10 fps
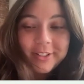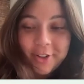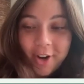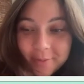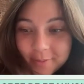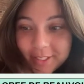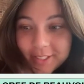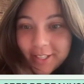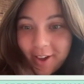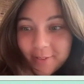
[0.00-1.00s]
drop them
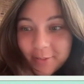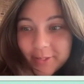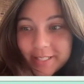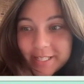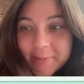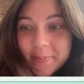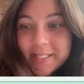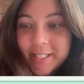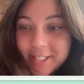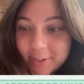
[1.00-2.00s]
into the Optimism
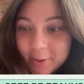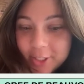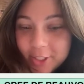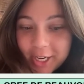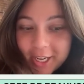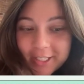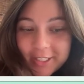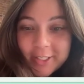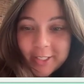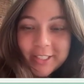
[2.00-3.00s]
Discord
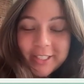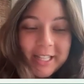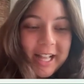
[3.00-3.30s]
channel.